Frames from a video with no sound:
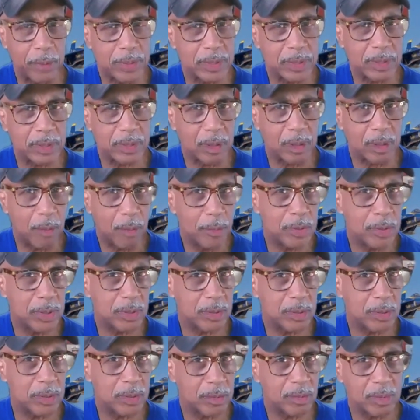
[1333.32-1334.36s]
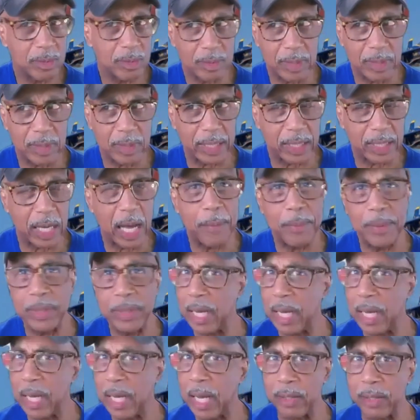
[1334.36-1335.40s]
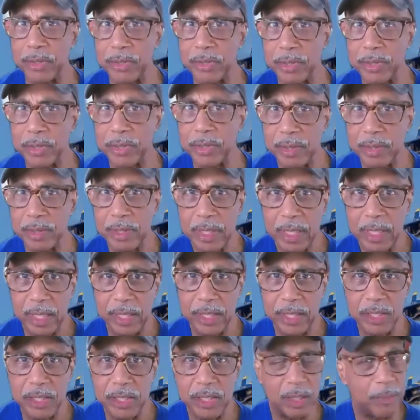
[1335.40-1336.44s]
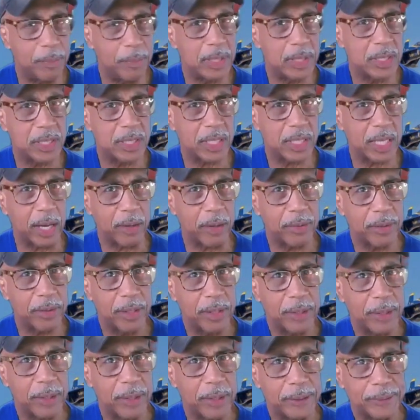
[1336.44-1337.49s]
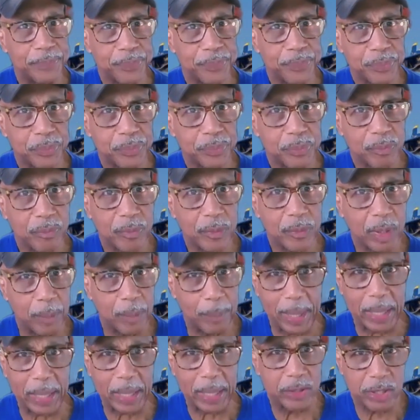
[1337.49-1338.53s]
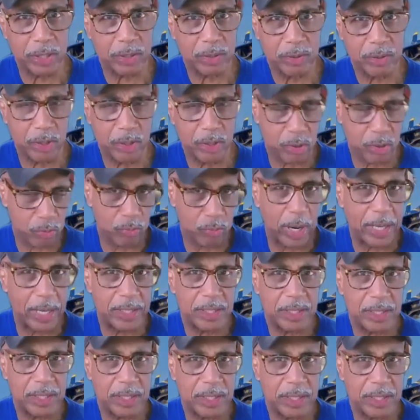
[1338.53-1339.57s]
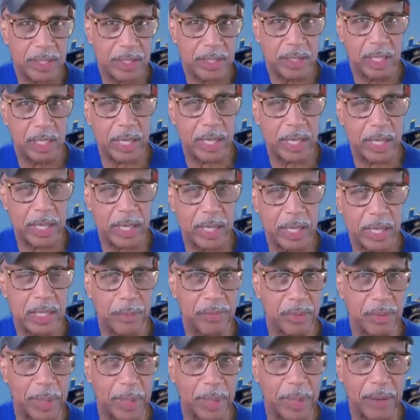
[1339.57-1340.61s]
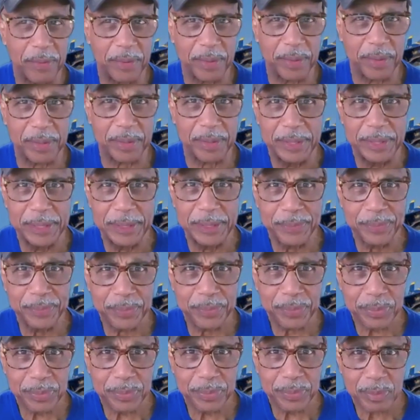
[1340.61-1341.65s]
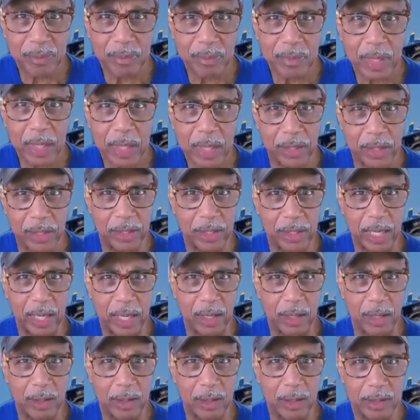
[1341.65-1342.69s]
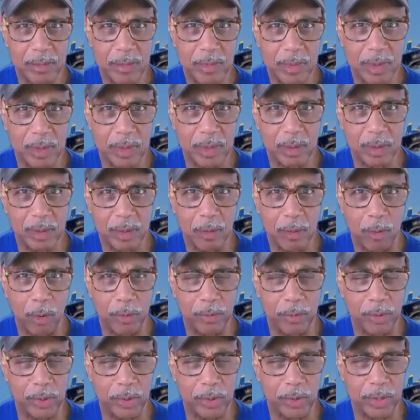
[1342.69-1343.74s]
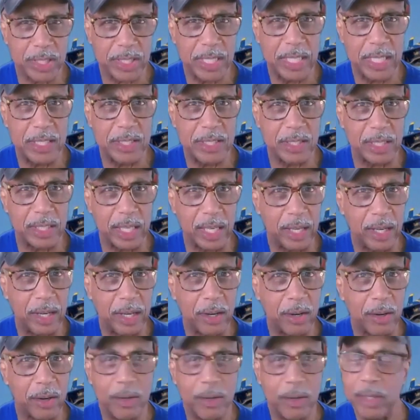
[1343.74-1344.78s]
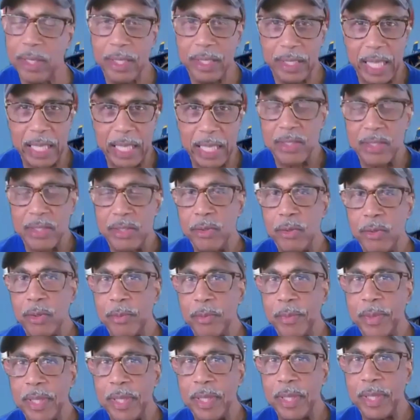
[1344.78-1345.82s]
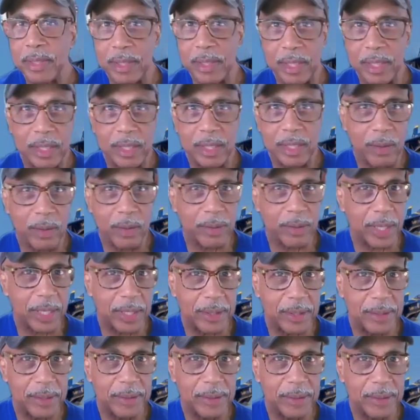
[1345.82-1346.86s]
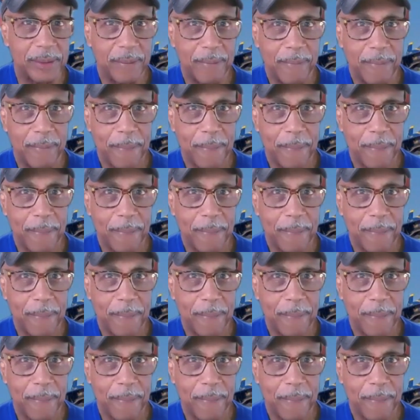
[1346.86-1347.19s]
that was almost like common knowledge, at least in the mid South, about just just rice. You know, rice coming from Africa, the, uh, the corn with the seeds and the hair. That's new to me. Didn't know that